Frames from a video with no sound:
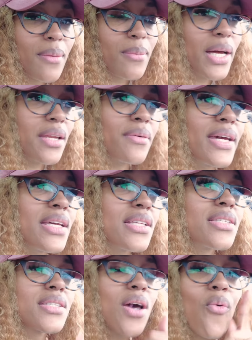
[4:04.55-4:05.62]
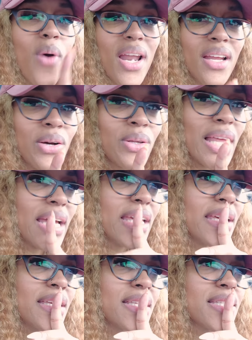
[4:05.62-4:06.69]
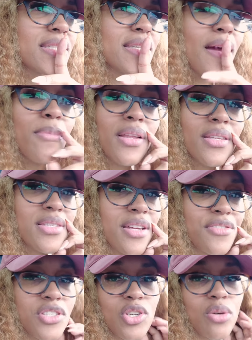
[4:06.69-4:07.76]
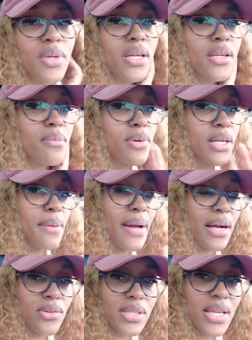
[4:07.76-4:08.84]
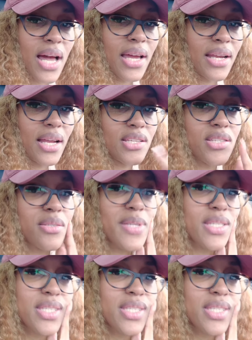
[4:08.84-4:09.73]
But anyways, what I don't like is I brought the stuff she told me to bring them back outside, and it's just been